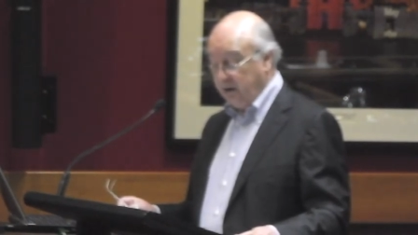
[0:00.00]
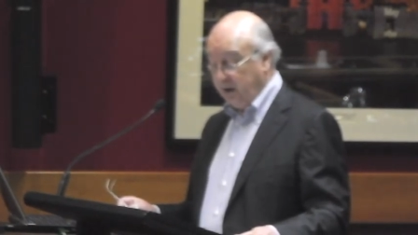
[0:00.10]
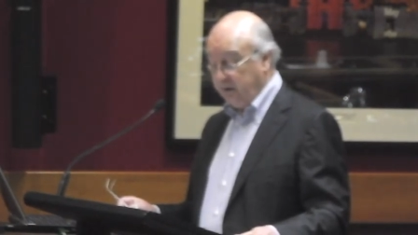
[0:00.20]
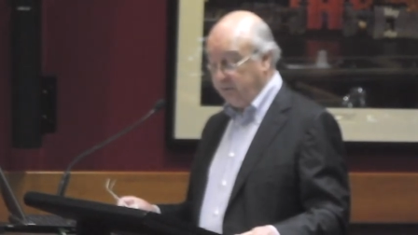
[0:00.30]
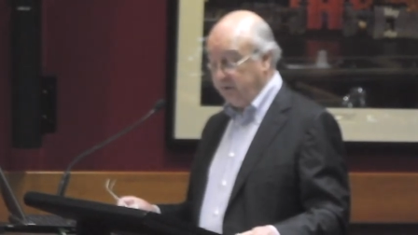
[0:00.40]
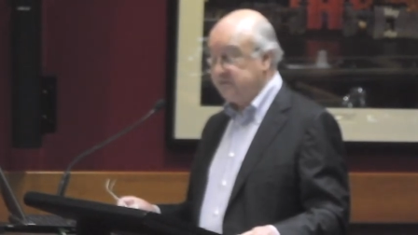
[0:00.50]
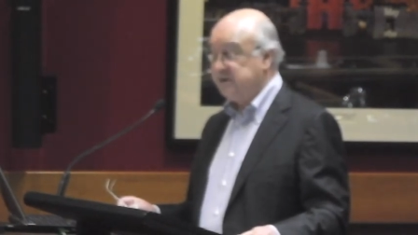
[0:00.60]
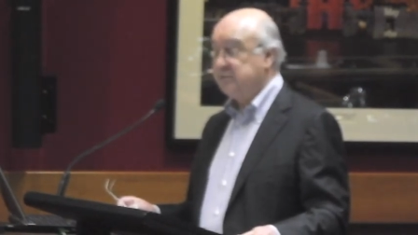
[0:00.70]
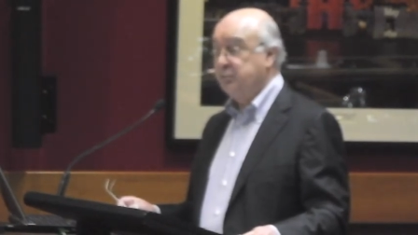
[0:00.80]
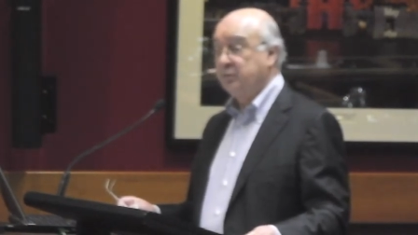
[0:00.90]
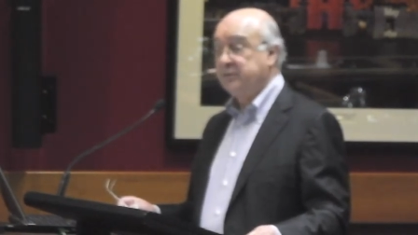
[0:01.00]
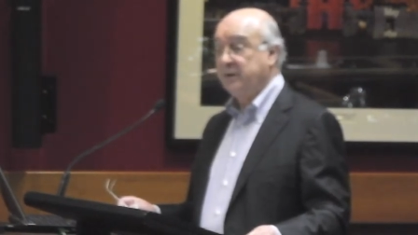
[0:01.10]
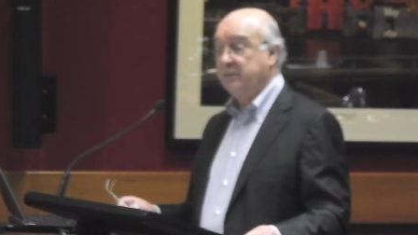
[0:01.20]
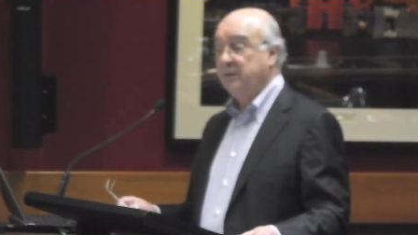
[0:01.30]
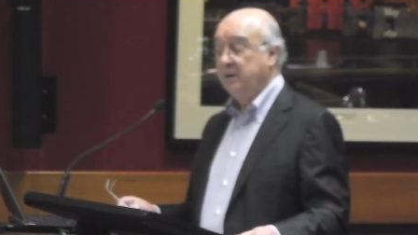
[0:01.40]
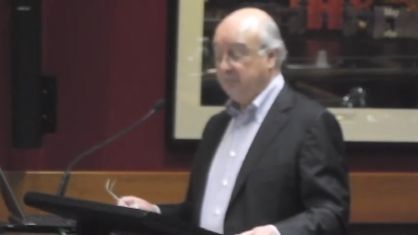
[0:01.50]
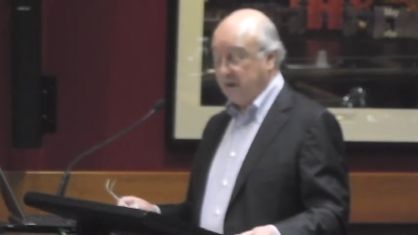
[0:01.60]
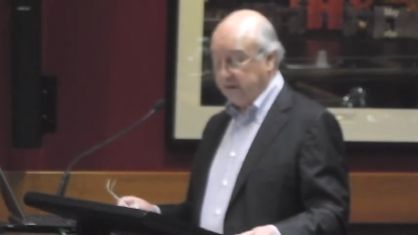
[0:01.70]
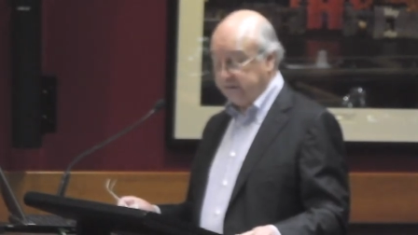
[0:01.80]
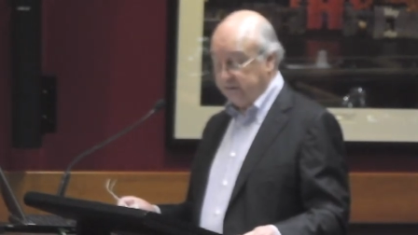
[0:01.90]
and has written six books on
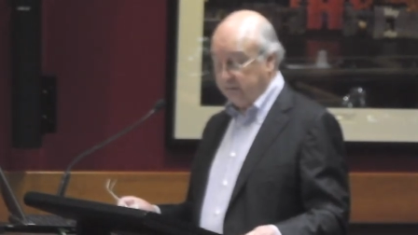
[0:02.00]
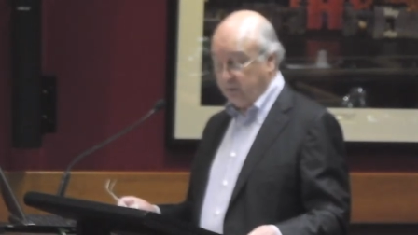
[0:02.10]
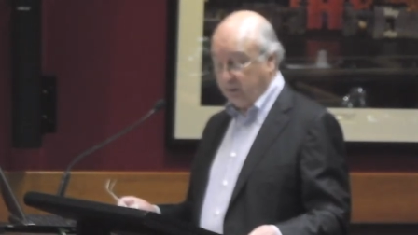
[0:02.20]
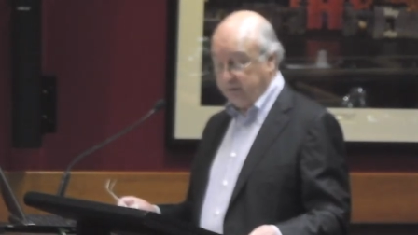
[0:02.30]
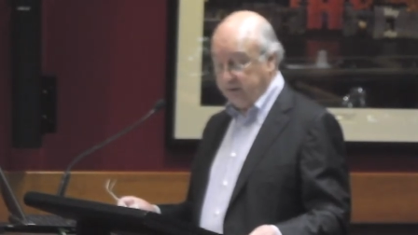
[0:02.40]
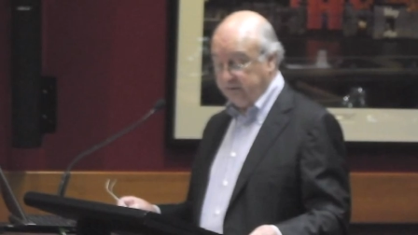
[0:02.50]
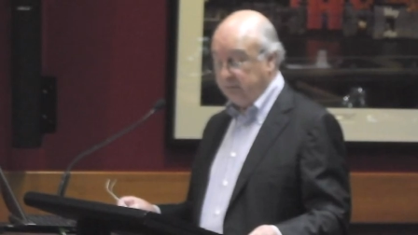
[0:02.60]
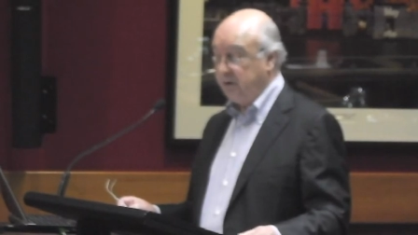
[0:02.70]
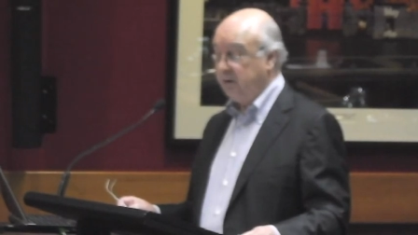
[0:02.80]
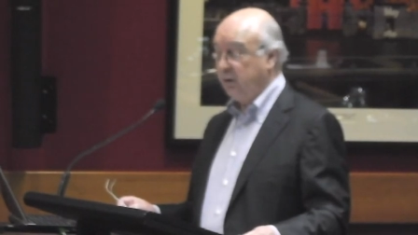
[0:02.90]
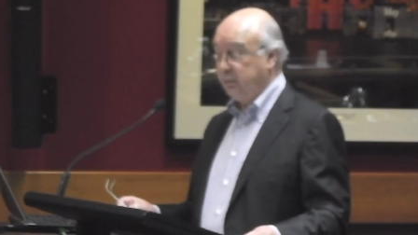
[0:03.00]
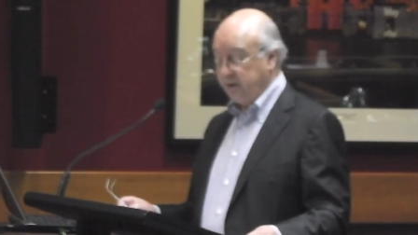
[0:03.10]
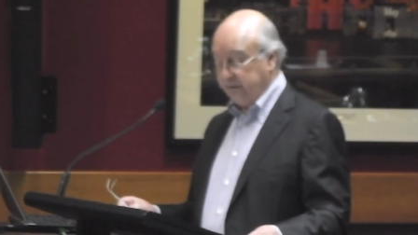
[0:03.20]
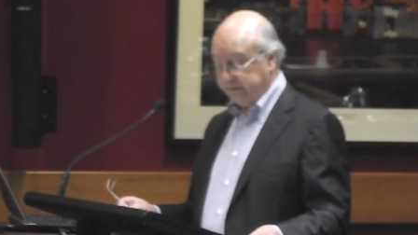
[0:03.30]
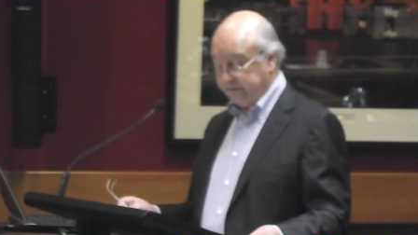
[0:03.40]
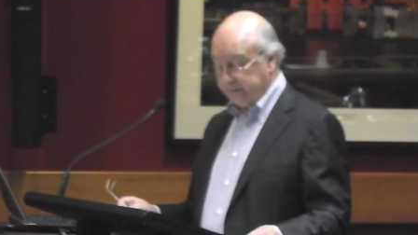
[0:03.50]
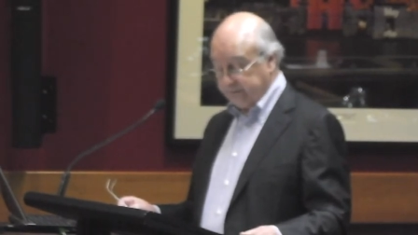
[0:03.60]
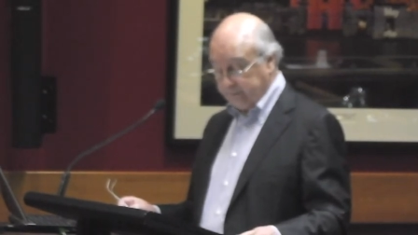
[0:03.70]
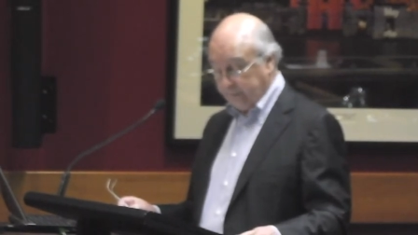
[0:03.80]
Marxism, communism, and communists.